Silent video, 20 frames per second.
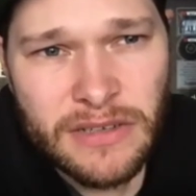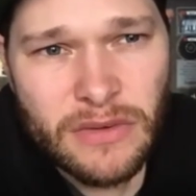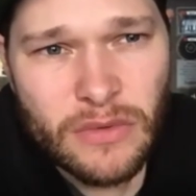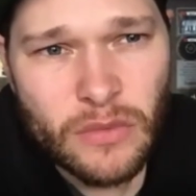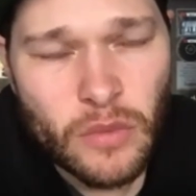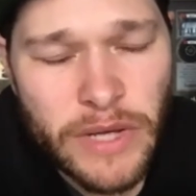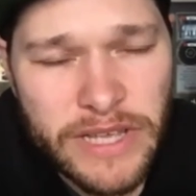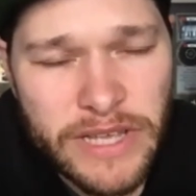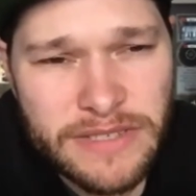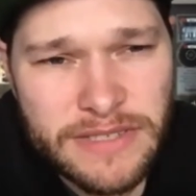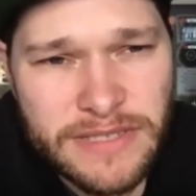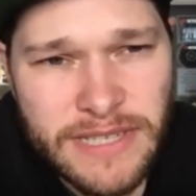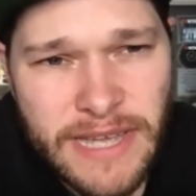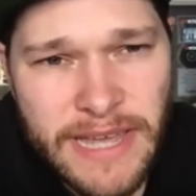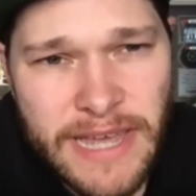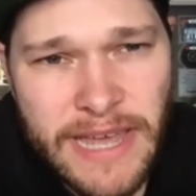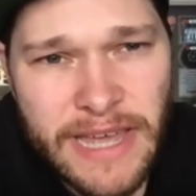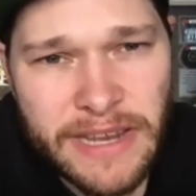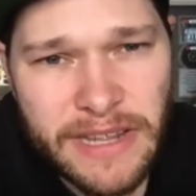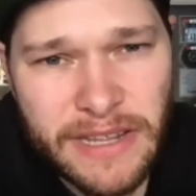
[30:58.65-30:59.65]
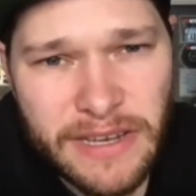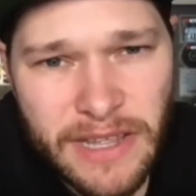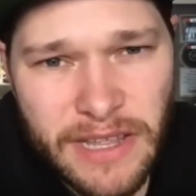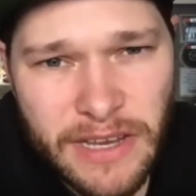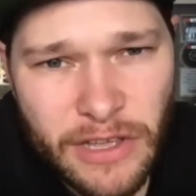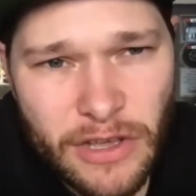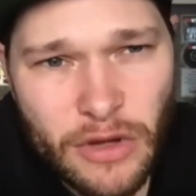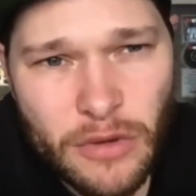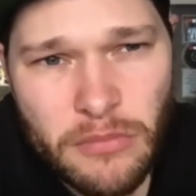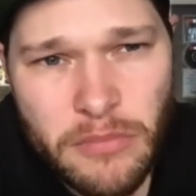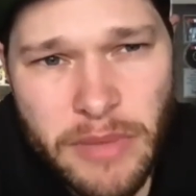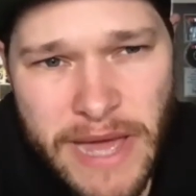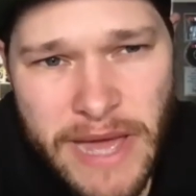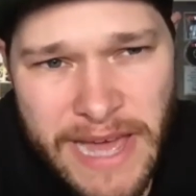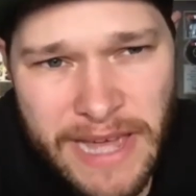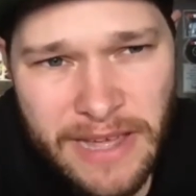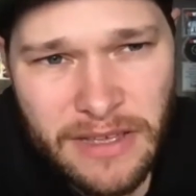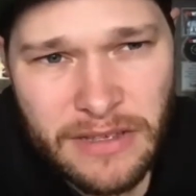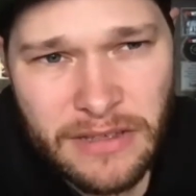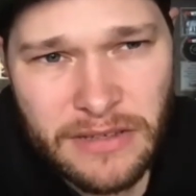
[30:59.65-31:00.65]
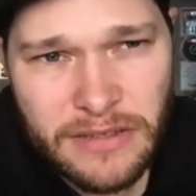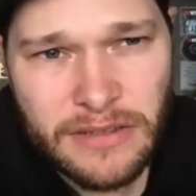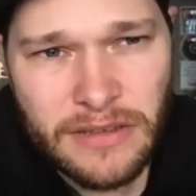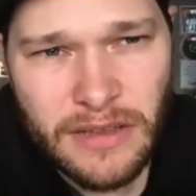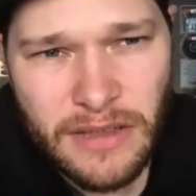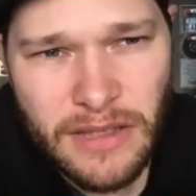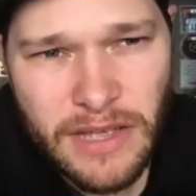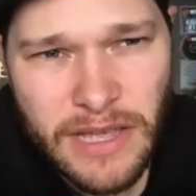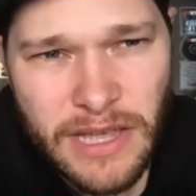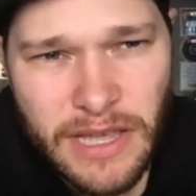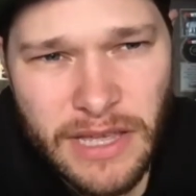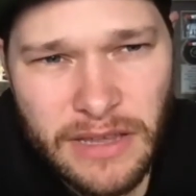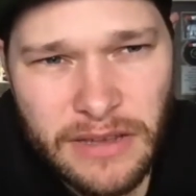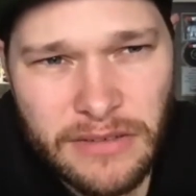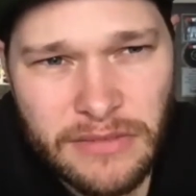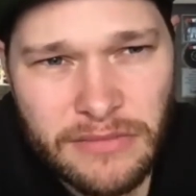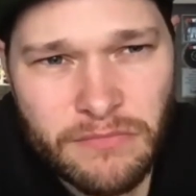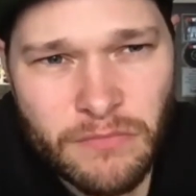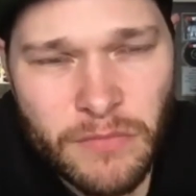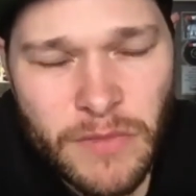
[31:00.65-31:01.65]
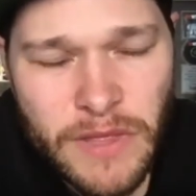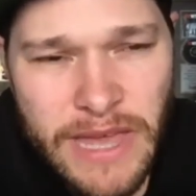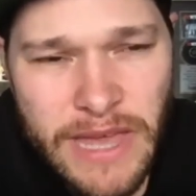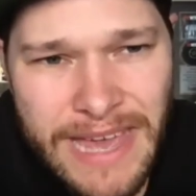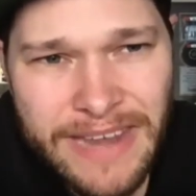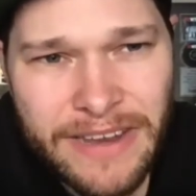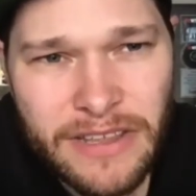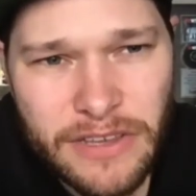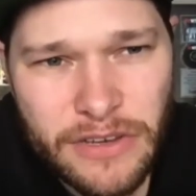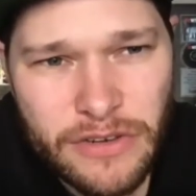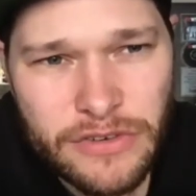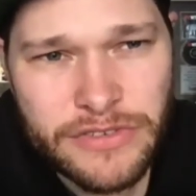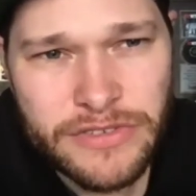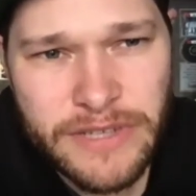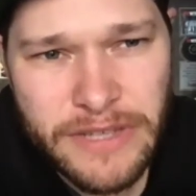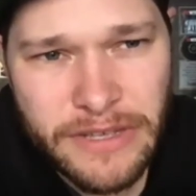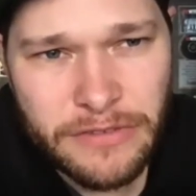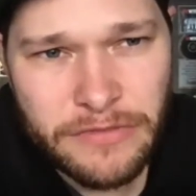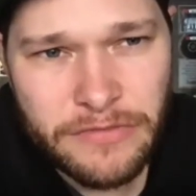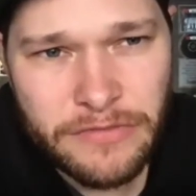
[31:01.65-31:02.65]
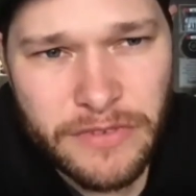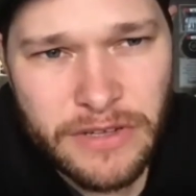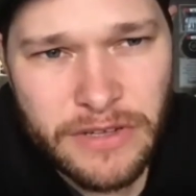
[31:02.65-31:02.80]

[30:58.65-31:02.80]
ways to edit and go back and edit yourself on